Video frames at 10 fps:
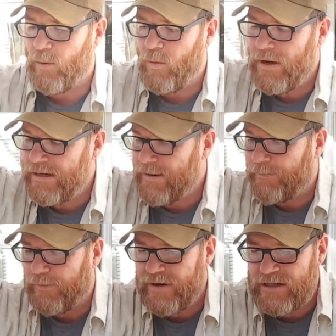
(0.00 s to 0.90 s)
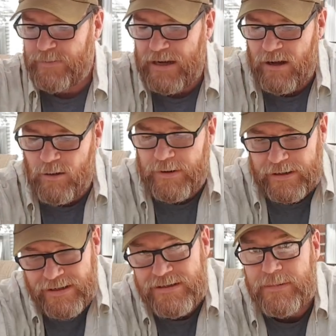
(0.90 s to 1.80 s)
the one that brings me home, and I
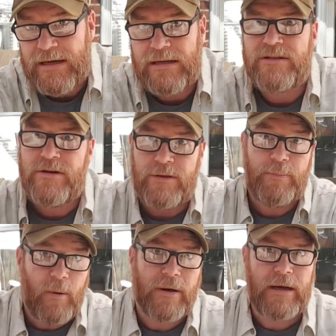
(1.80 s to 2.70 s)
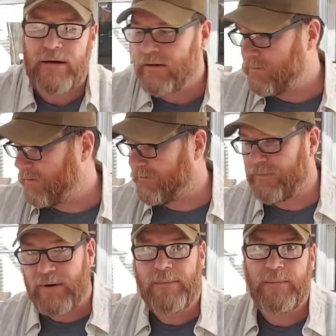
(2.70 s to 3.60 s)
guess I'm getting to the point here, if
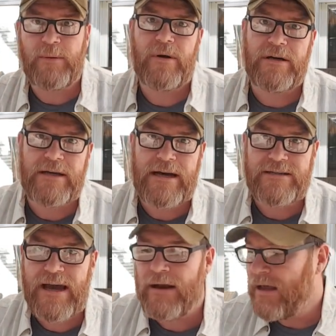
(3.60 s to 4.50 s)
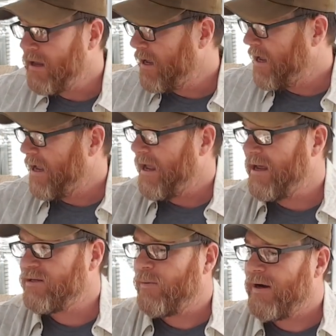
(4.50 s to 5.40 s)
you're probably wearing you guys out,
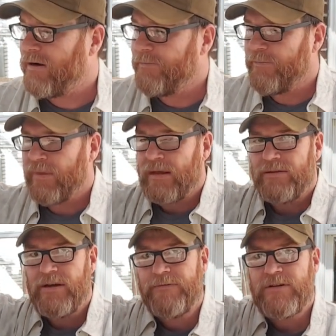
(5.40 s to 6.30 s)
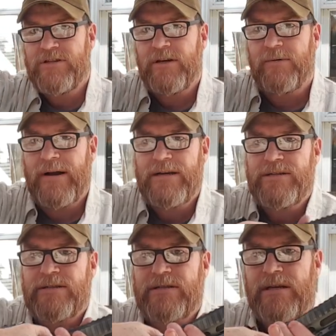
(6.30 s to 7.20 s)
is where different
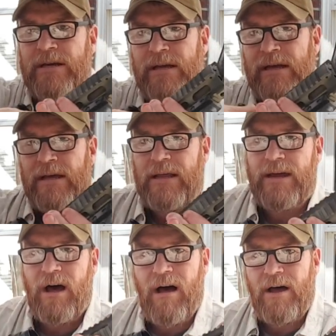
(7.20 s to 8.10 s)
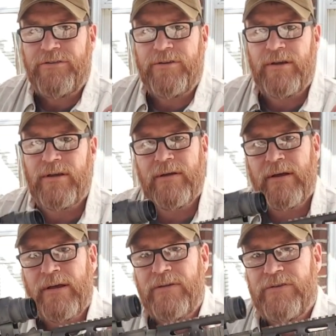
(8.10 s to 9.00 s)
generations, like Hoss,
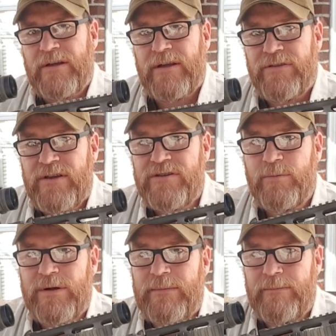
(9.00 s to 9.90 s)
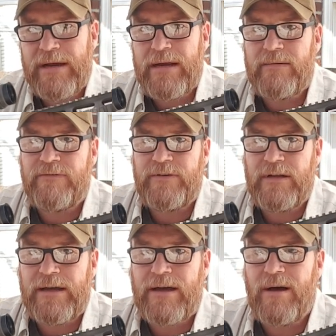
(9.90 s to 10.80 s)
said that this one made him feel
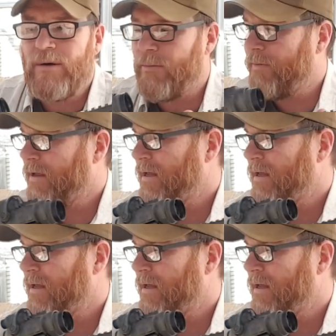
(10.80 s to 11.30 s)
like home.